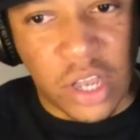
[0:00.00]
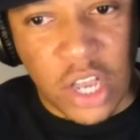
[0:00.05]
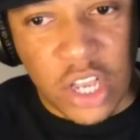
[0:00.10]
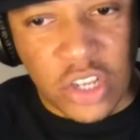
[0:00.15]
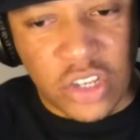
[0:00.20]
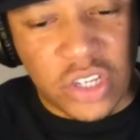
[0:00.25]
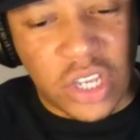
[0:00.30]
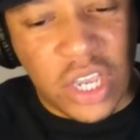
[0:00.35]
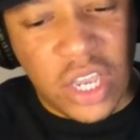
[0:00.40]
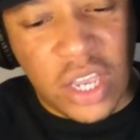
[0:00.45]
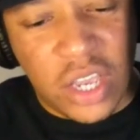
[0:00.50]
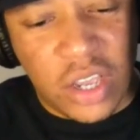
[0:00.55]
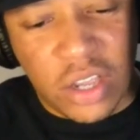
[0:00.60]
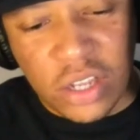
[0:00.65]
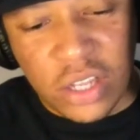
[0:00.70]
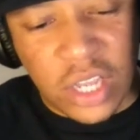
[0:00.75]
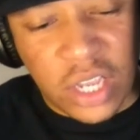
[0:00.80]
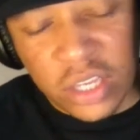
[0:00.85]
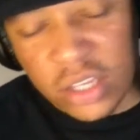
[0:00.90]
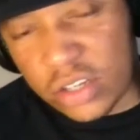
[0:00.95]
see,
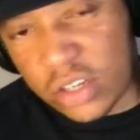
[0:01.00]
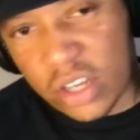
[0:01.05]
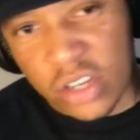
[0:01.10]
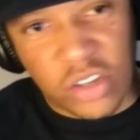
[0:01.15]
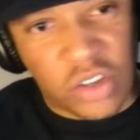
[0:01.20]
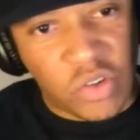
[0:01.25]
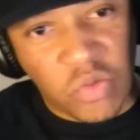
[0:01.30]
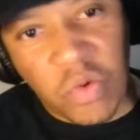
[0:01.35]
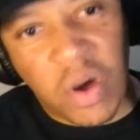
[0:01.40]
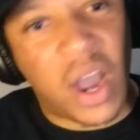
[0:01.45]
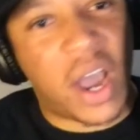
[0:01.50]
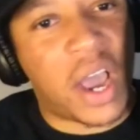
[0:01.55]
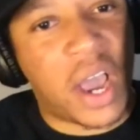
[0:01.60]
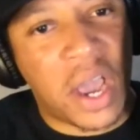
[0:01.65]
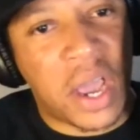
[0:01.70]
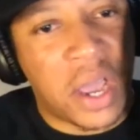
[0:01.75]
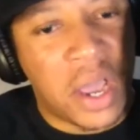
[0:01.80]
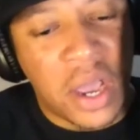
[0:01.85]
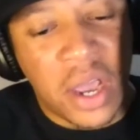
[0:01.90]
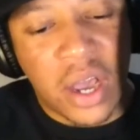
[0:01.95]
this is
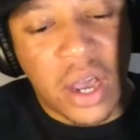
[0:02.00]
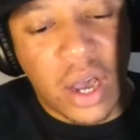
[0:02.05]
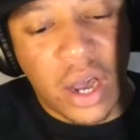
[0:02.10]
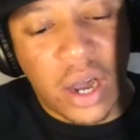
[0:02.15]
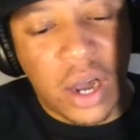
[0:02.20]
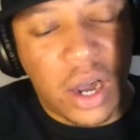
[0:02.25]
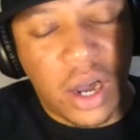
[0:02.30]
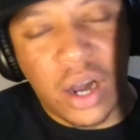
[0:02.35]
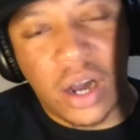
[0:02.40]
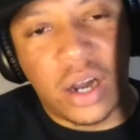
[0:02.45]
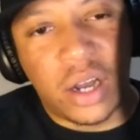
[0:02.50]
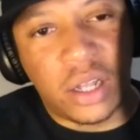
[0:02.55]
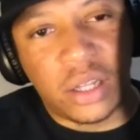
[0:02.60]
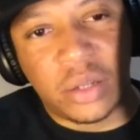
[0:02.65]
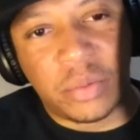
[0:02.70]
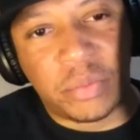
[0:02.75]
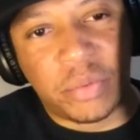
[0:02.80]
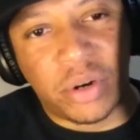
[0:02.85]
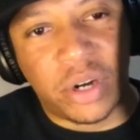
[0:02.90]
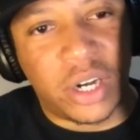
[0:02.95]
why
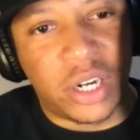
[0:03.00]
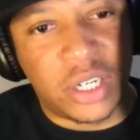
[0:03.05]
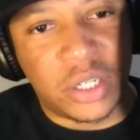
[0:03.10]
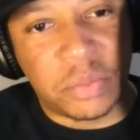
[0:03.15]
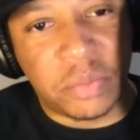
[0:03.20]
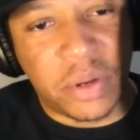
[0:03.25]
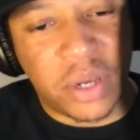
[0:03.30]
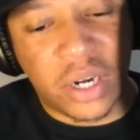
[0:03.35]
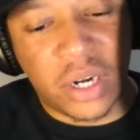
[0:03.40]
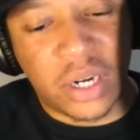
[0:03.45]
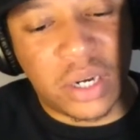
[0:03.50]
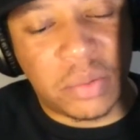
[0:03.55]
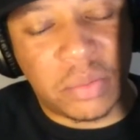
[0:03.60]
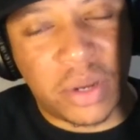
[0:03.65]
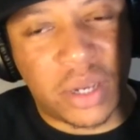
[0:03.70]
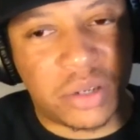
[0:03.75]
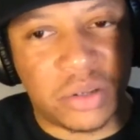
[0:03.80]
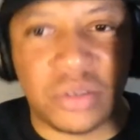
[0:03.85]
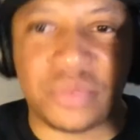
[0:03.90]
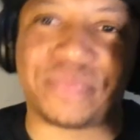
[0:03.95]
LeBron is better than
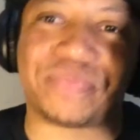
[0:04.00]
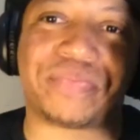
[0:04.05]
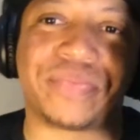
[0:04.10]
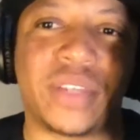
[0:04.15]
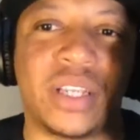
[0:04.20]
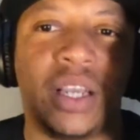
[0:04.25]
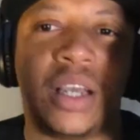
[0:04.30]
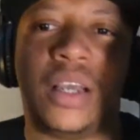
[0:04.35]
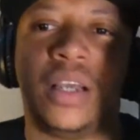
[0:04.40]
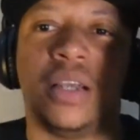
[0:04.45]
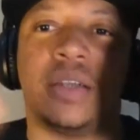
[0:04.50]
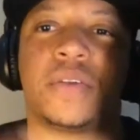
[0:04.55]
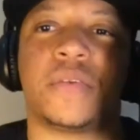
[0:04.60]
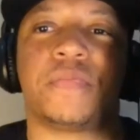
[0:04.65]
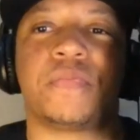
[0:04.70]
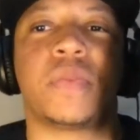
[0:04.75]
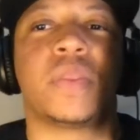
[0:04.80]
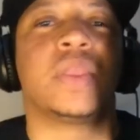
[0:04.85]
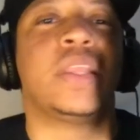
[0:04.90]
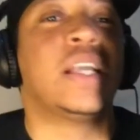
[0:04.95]
Mike.
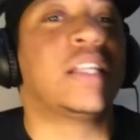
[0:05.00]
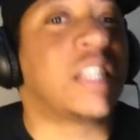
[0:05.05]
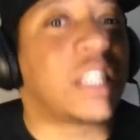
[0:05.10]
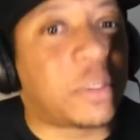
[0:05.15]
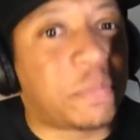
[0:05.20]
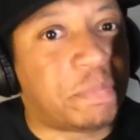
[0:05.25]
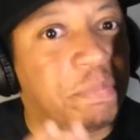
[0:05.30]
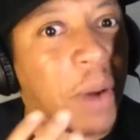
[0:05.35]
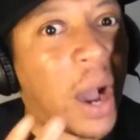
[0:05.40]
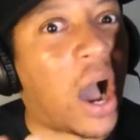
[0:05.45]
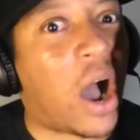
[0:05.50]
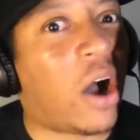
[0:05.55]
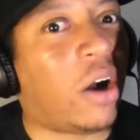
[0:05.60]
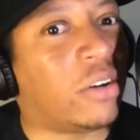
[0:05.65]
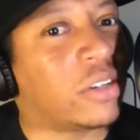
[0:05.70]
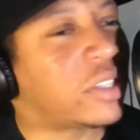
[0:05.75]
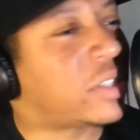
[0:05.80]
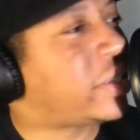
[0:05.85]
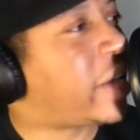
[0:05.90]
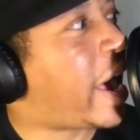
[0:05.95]
This is
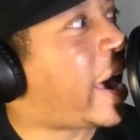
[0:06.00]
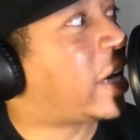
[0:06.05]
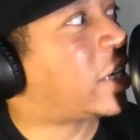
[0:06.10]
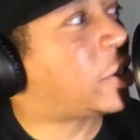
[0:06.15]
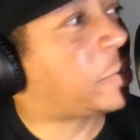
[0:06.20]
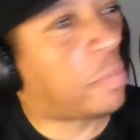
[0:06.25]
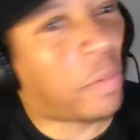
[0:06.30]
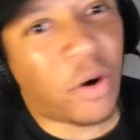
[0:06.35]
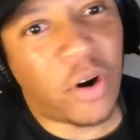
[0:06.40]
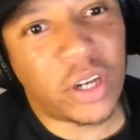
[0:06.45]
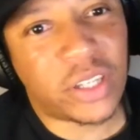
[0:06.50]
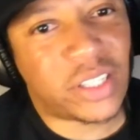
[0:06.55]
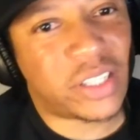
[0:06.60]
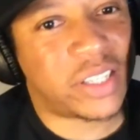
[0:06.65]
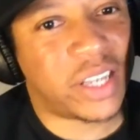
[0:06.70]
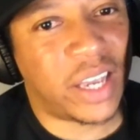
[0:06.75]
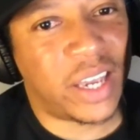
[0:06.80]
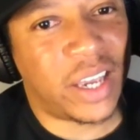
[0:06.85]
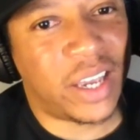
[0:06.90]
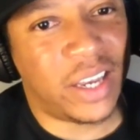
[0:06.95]
Ballsack Sports
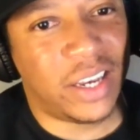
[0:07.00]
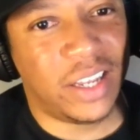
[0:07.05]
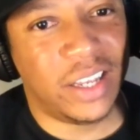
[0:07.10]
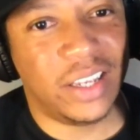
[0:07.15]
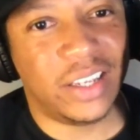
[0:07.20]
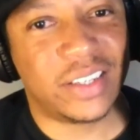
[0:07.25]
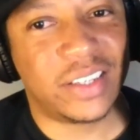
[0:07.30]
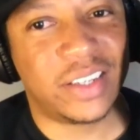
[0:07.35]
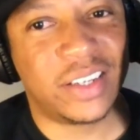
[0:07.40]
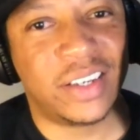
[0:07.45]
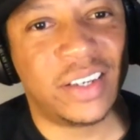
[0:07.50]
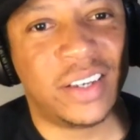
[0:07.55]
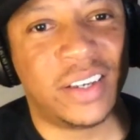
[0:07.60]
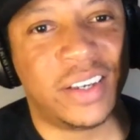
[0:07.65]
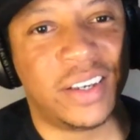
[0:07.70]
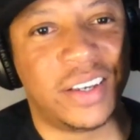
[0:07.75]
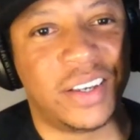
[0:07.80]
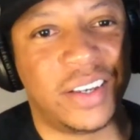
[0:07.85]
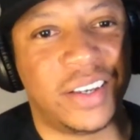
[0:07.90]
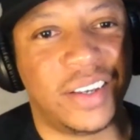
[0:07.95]
saying this.
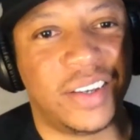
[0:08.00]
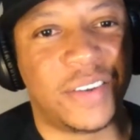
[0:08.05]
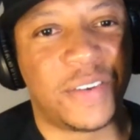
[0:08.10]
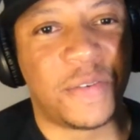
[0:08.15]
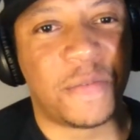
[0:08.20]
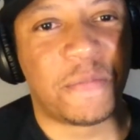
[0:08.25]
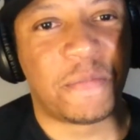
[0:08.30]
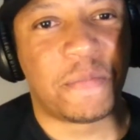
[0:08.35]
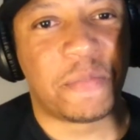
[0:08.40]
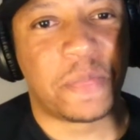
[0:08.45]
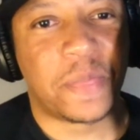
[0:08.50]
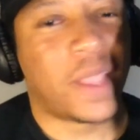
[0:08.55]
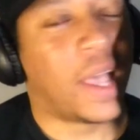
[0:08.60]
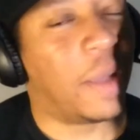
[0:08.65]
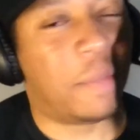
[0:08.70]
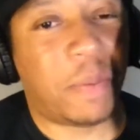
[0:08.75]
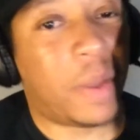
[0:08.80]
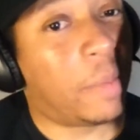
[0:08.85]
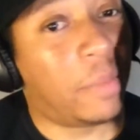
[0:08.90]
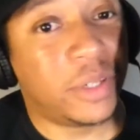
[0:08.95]

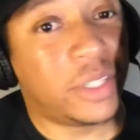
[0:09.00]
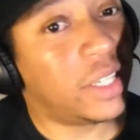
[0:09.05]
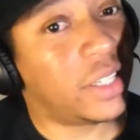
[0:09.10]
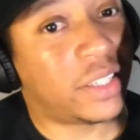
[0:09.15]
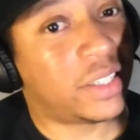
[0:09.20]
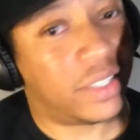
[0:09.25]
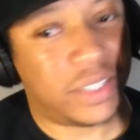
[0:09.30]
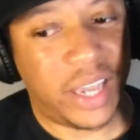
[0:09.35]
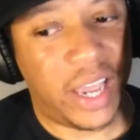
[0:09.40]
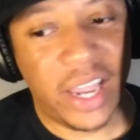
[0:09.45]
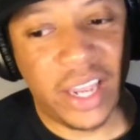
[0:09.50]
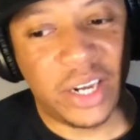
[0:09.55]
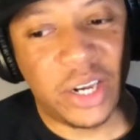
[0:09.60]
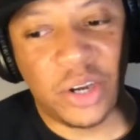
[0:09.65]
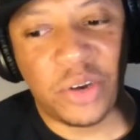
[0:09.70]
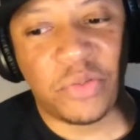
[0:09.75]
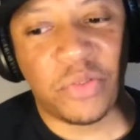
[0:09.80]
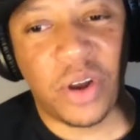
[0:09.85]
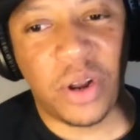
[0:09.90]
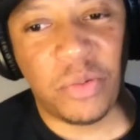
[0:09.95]
And people just taking
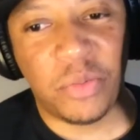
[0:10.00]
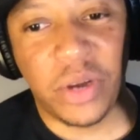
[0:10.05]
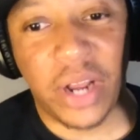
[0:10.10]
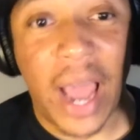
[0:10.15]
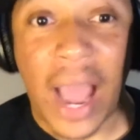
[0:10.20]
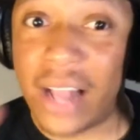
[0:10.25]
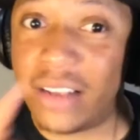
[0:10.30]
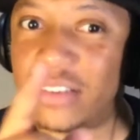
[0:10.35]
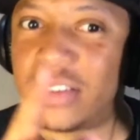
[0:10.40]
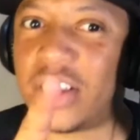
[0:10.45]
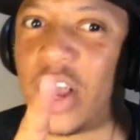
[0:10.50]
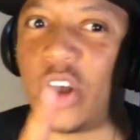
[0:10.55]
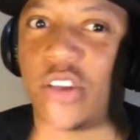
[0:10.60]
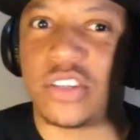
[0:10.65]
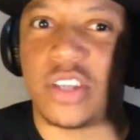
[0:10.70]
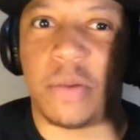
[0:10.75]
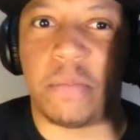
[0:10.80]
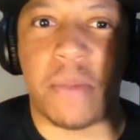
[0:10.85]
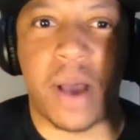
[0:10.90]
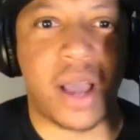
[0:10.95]
it and run with it. I saw
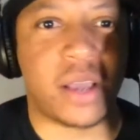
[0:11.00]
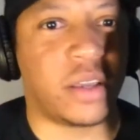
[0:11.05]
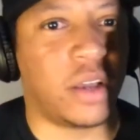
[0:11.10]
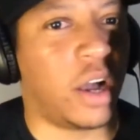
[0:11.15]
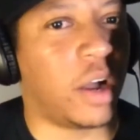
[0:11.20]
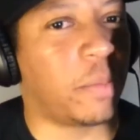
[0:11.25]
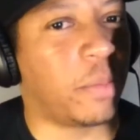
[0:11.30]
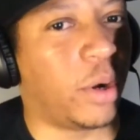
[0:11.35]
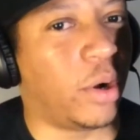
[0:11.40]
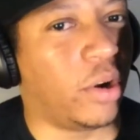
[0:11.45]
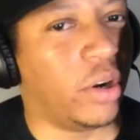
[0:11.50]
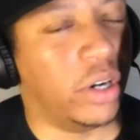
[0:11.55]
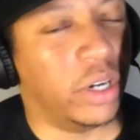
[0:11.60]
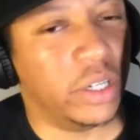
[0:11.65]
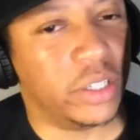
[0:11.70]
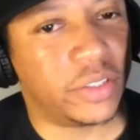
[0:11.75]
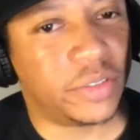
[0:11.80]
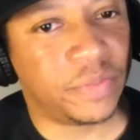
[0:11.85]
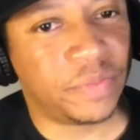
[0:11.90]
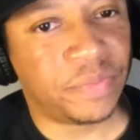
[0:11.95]
some of my young
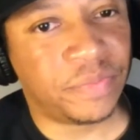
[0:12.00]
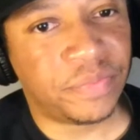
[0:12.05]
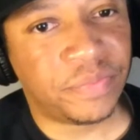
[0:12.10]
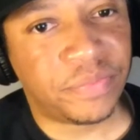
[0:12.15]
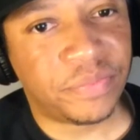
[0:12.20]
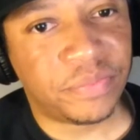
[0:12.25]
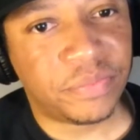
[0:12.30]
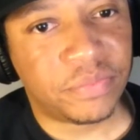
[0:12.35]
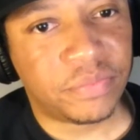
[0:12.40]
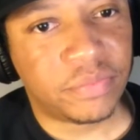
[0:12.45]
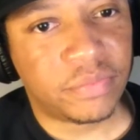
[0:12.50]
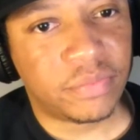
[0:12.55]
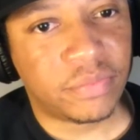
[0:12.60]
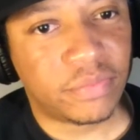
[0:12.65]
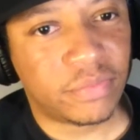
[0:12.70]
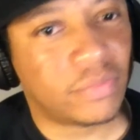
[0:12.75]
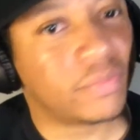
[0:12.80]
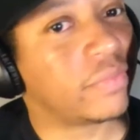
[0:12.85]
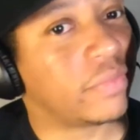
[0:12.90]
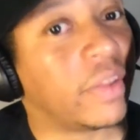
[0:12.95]
boys.
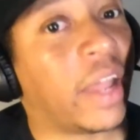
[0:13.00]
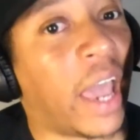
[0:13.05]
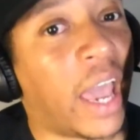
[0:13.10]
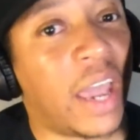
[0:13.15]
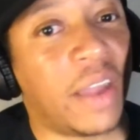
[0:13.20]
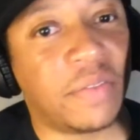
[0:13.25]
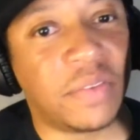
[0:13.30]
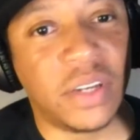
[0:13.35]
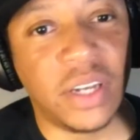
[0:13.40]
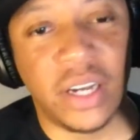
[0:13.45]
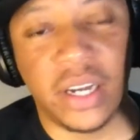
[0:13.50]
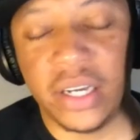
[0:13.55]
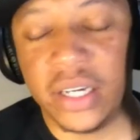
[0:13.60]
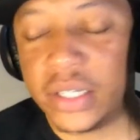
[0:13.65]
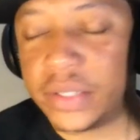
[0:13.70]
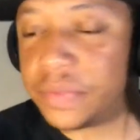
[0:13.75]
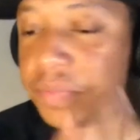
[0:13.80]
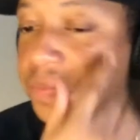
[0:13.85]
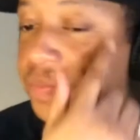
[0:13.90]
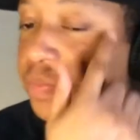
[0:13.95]
They've done it.